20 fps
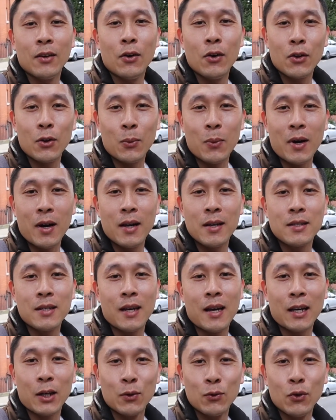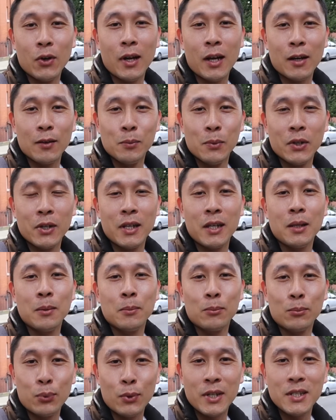Otherwise, I can run out of money
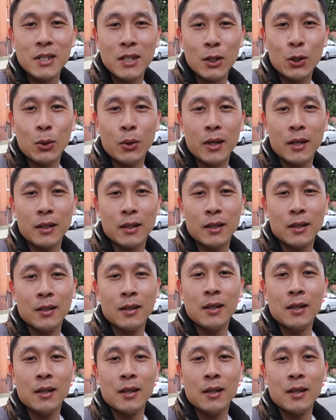pretty quick.